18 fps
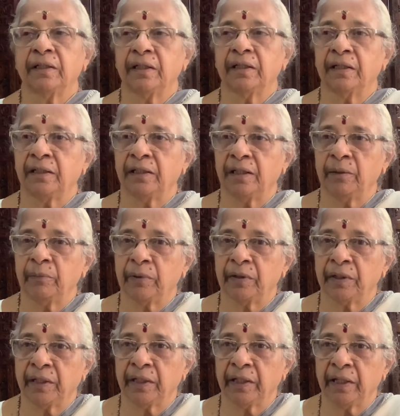Early
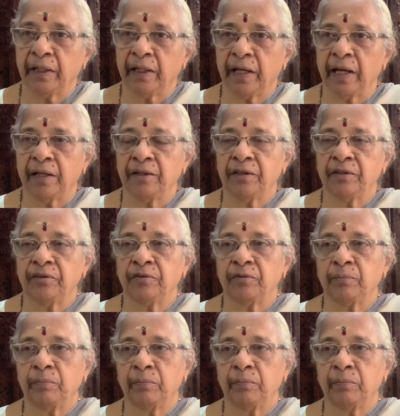morning he had his